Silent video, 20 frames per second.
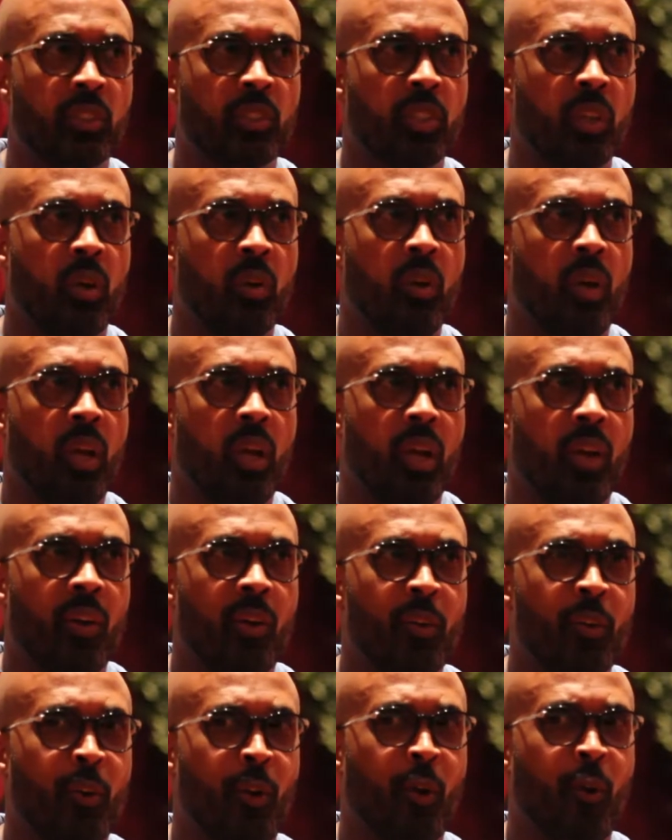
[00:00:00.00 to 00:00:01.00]
so,
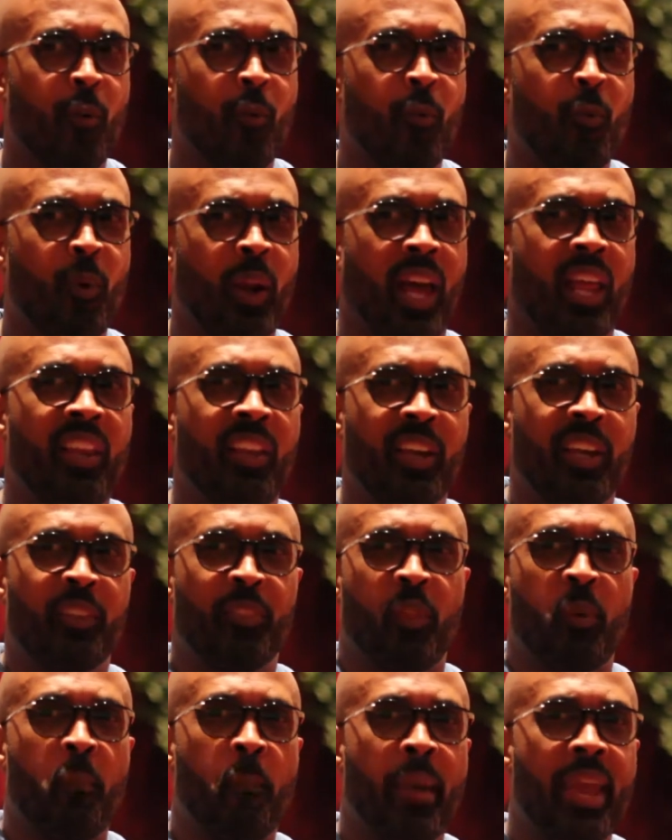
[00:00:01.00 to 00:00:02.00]
you know, when I look
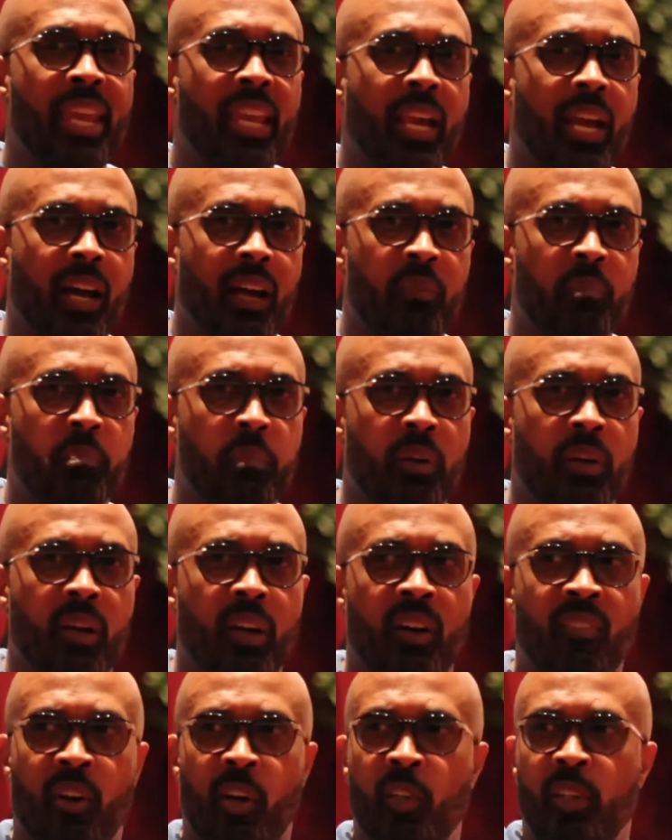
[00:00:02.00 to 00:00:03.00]
at the makeup
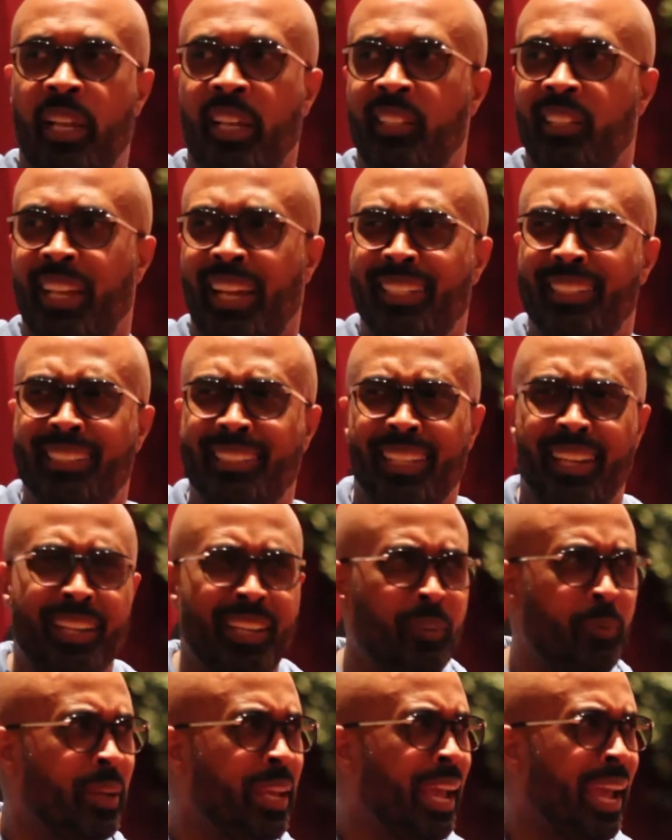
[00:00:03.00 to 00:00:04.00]
of our, like
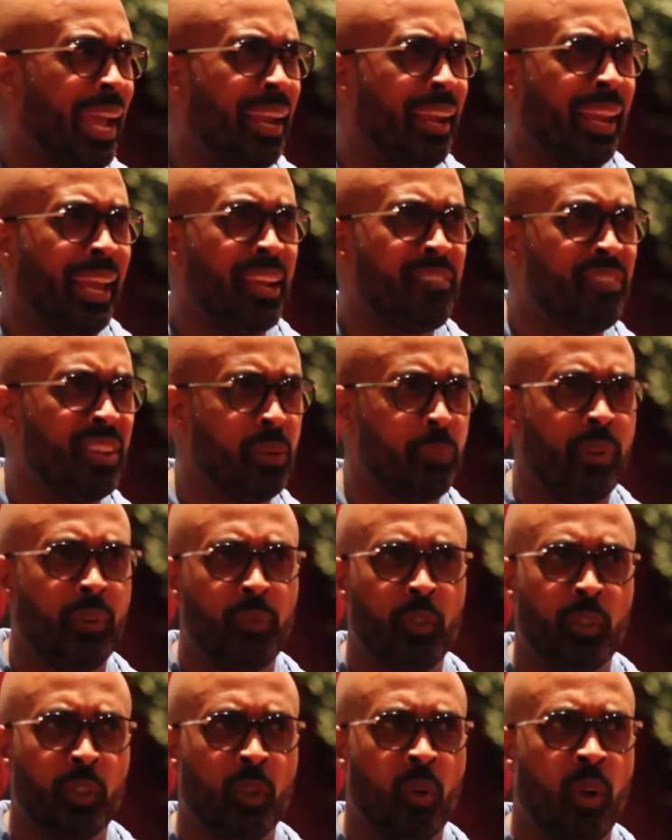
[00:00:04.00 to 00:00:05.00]
Sunday, we had like 50
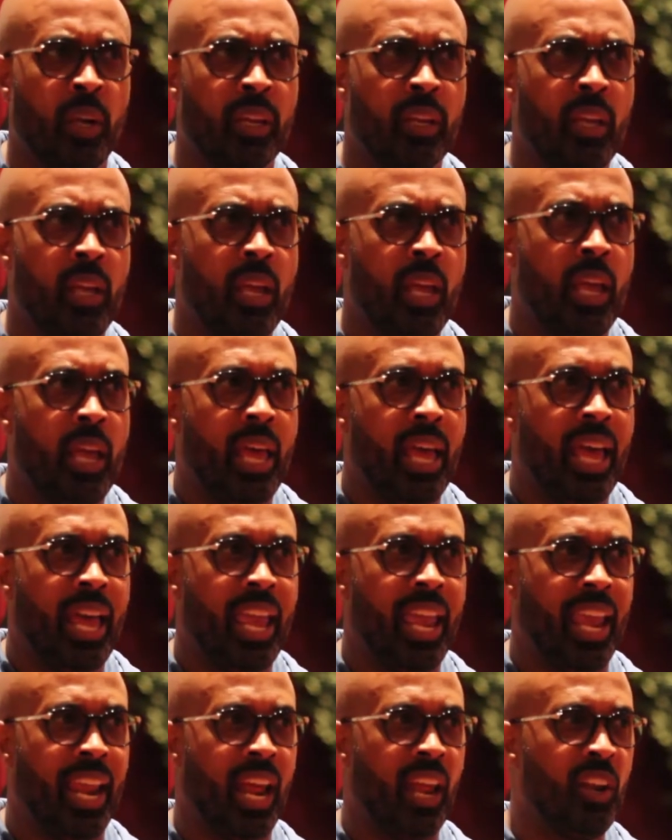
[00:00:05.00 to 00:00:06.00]
people join,
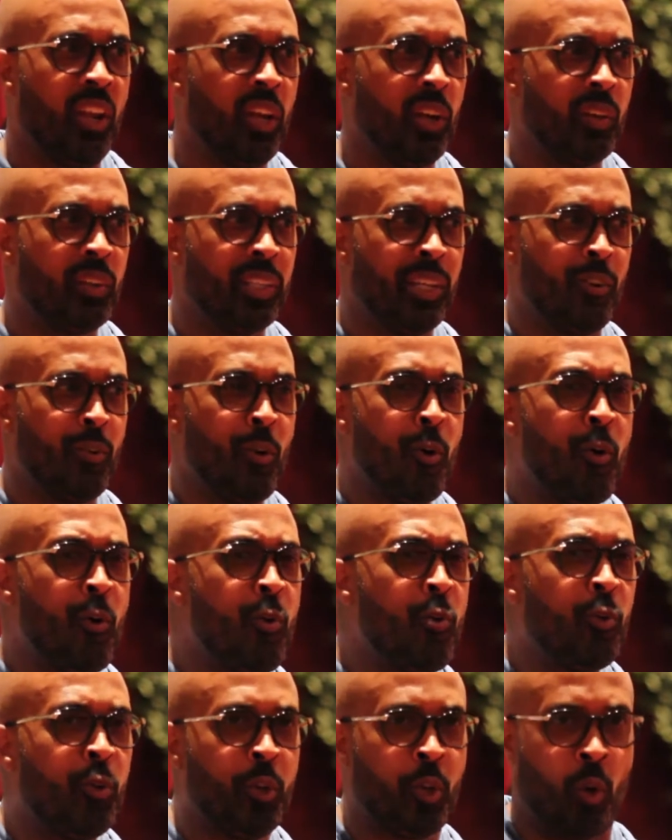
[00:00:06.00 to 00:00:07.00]
and I looked at
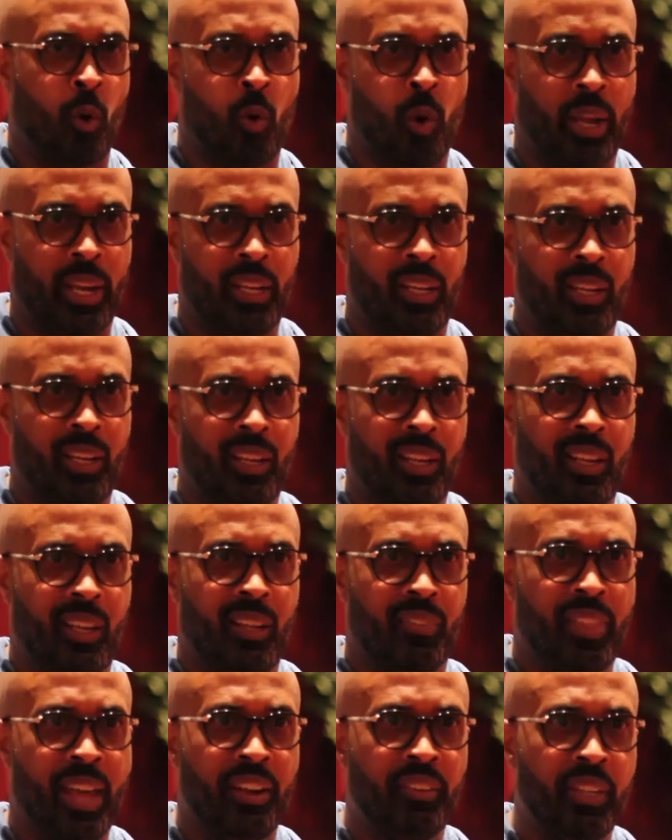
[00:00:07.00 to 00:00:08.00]
who joined.
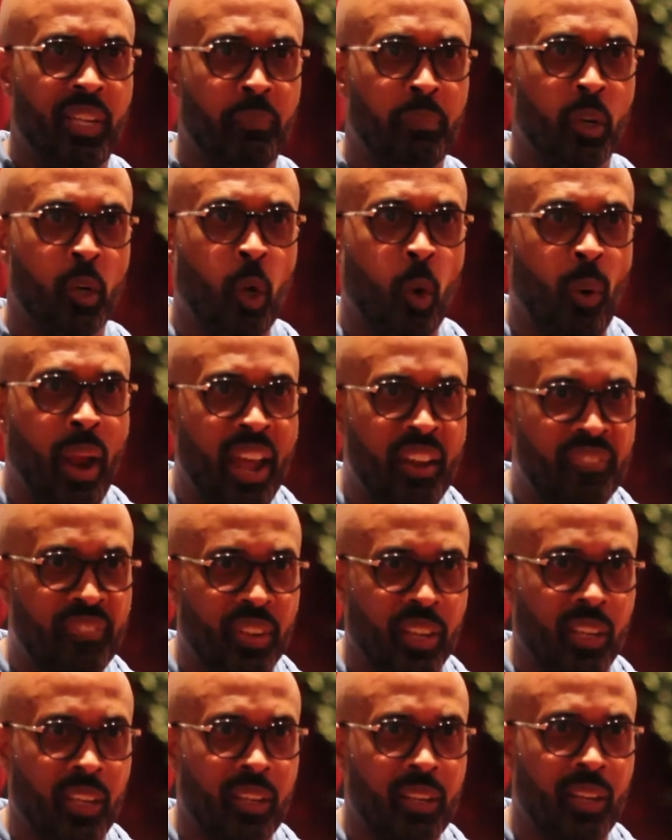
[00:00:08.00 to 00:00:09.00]
That
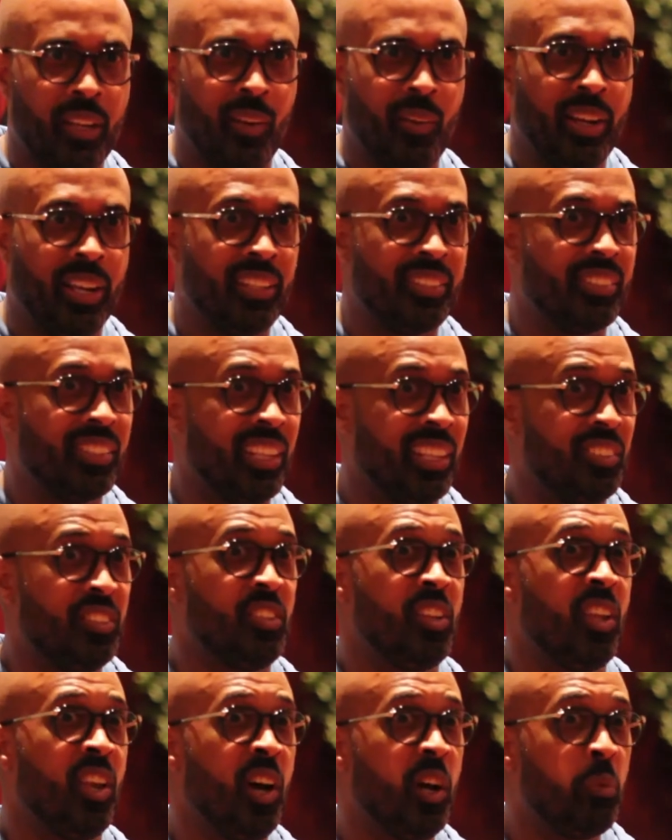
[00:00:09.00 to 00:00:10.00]
demographic, you know,
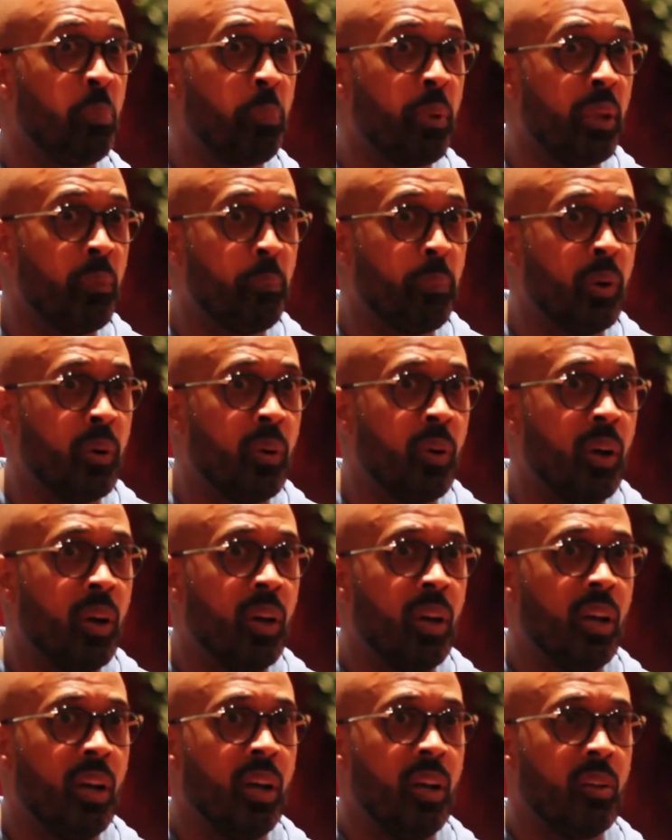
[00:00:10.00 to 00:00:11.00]
it's young people,
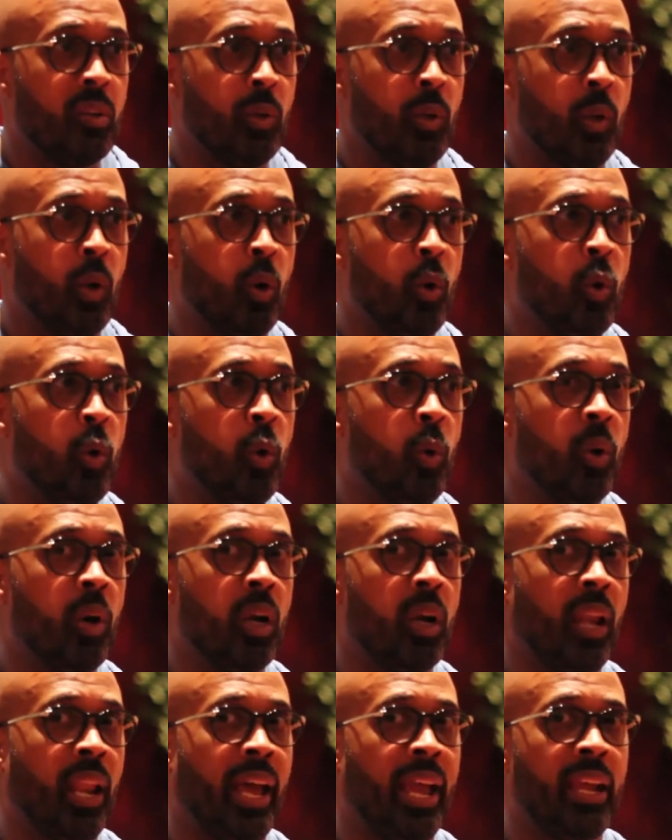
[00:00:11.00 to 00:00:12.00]
you know, who
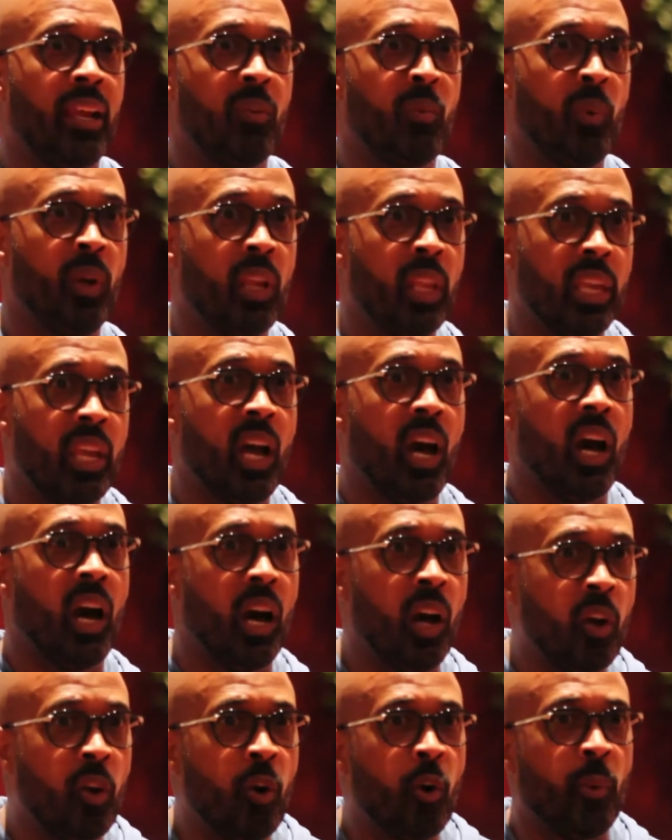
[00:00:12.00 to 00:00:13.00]
are like really
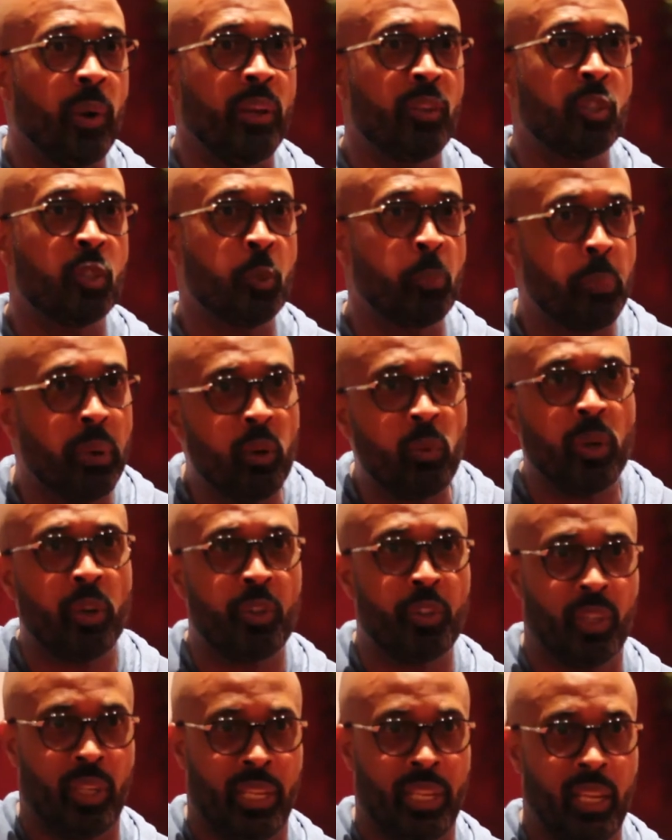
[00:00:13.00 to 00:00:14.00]
hungry
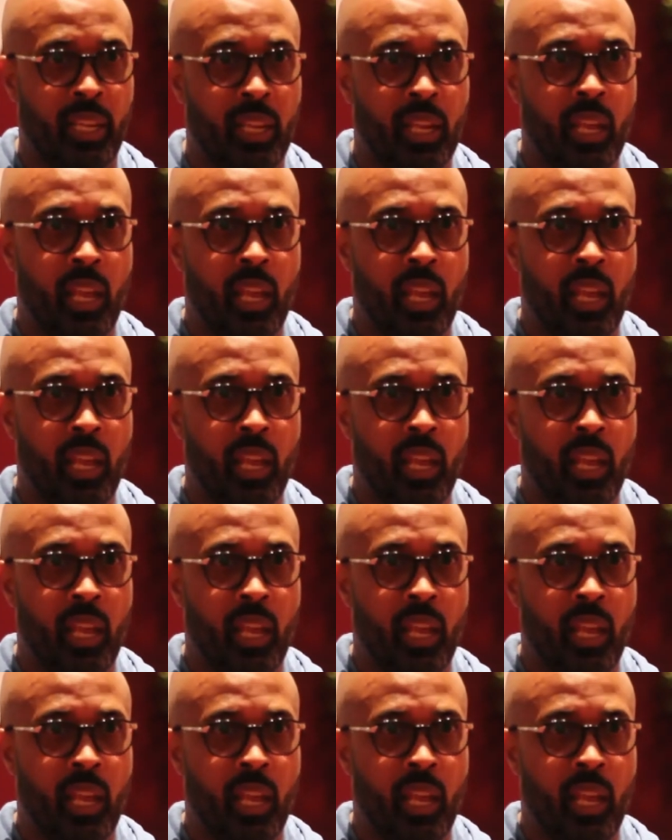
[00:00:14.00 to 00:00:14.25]
spiritually